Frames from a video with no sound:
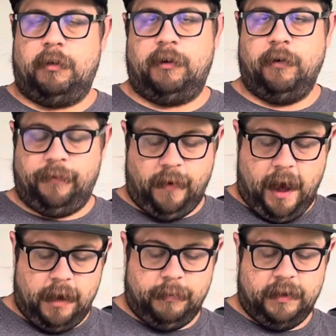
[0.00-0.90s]
still
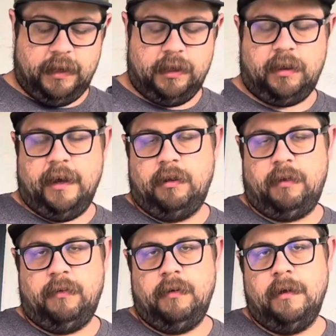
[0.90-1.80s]
fine, but this I
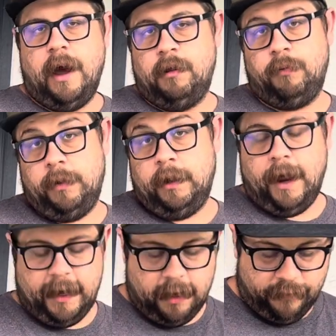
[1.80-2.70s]
just really
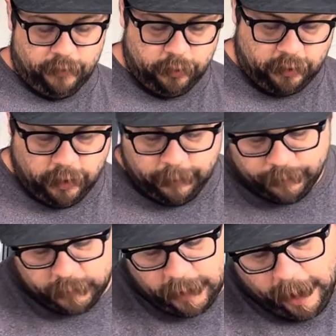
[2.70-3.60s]
like it. It feels good.
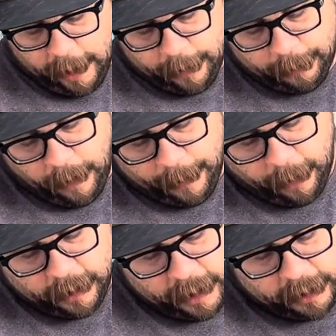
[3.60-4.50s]
I'm
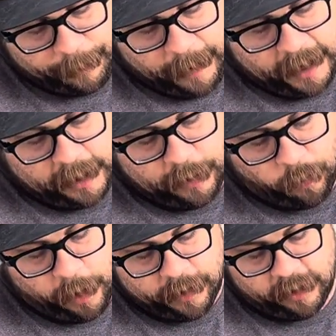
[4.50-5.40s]
on independent
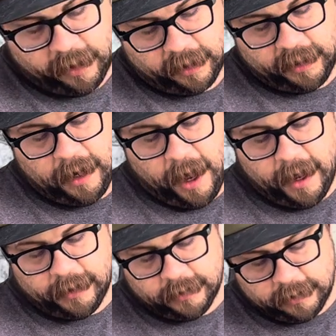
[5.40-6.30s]

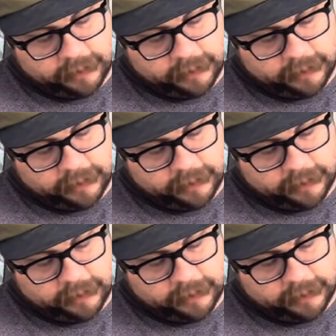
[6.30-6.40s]
169s